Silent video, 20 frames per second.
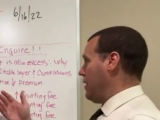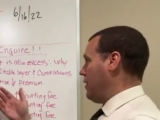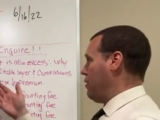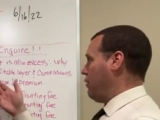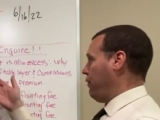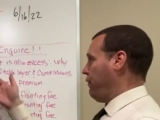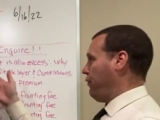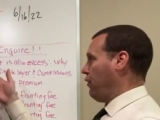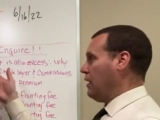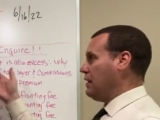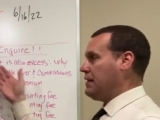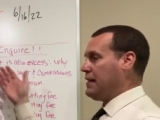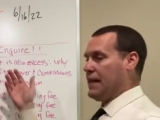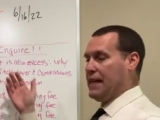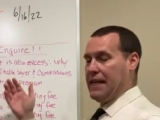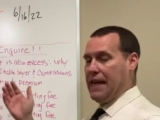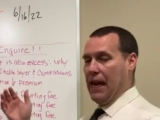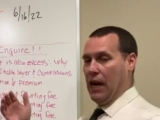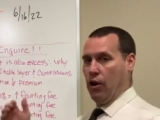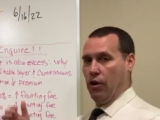The
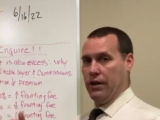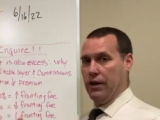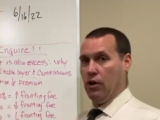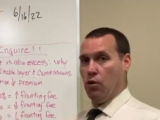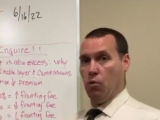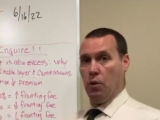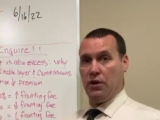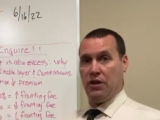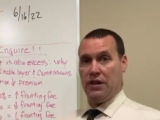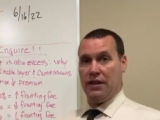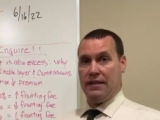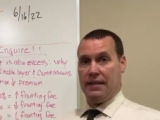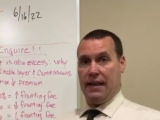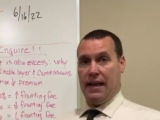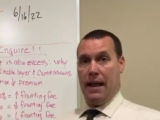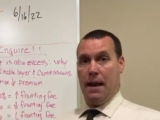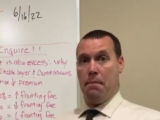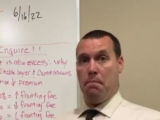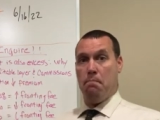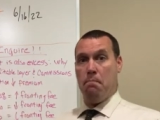fronting carrier, which is
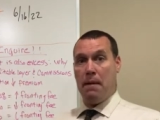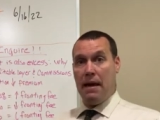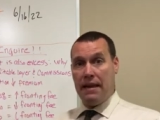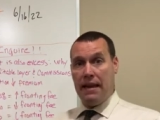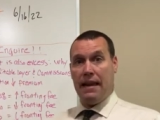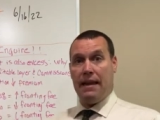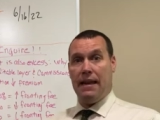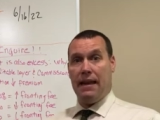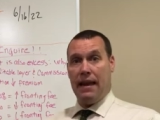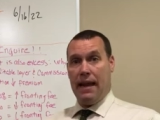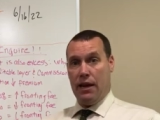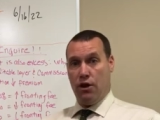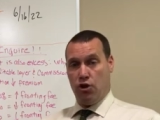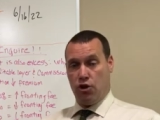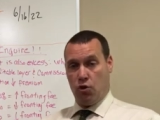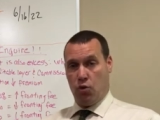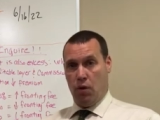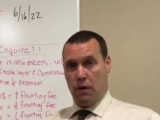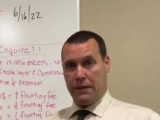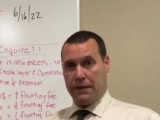an admitted
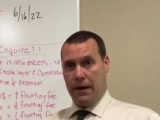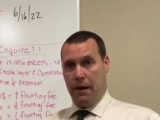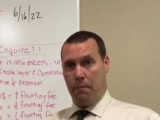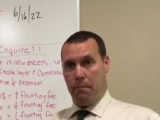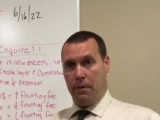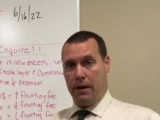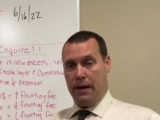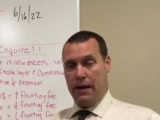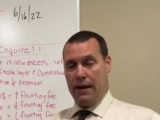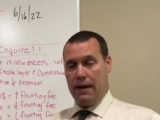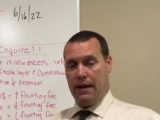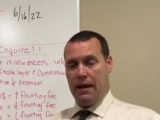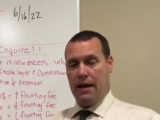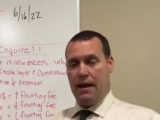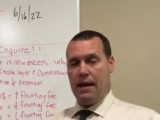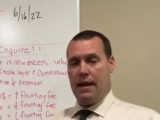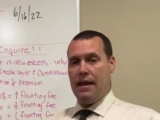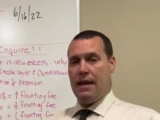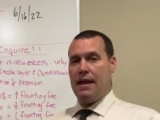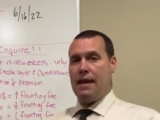insurance company,
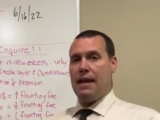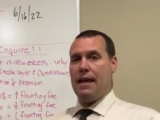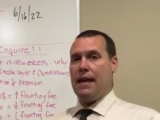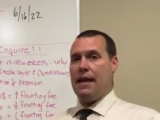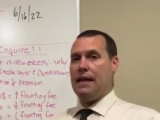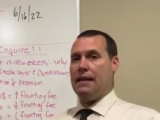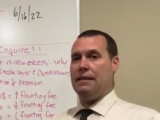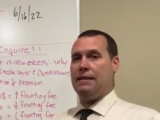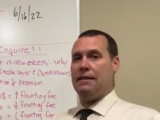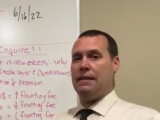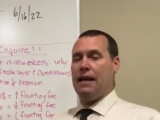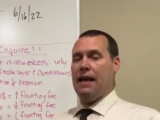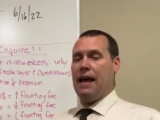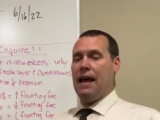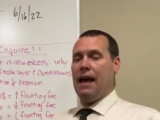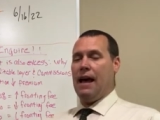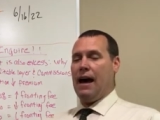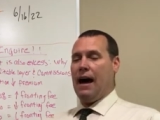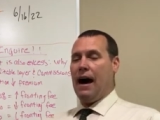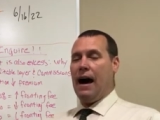is
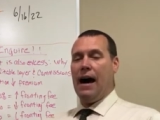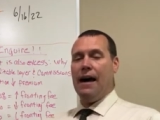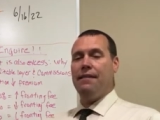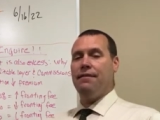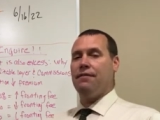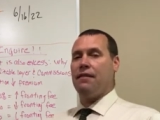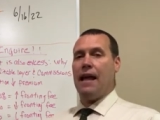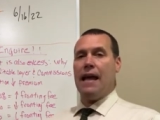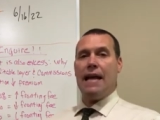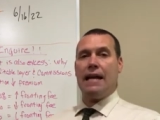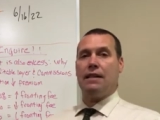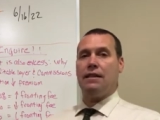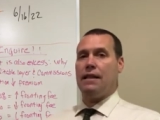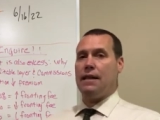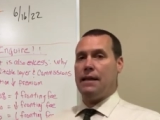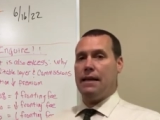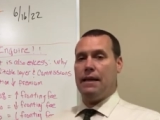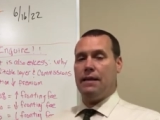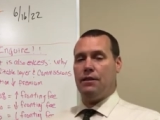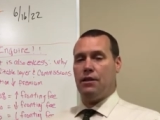
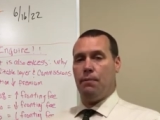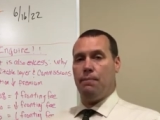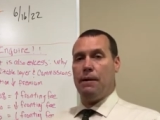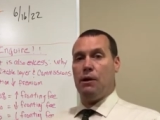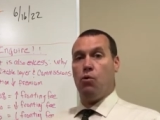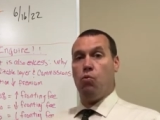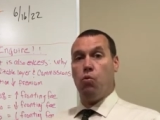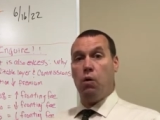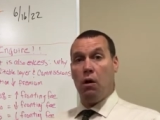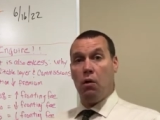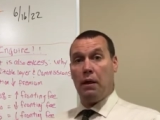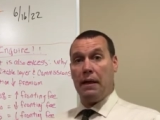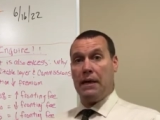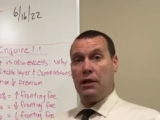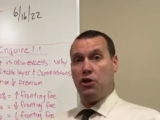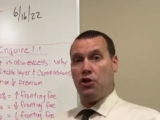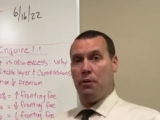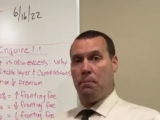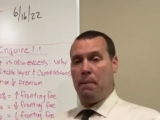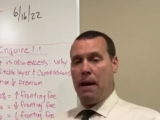unlikely to be
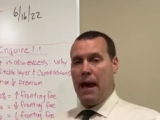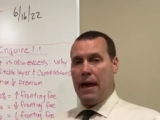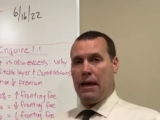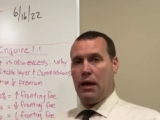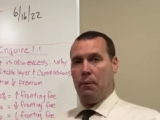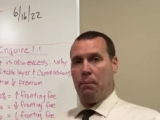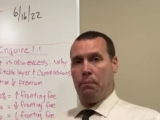willing to pay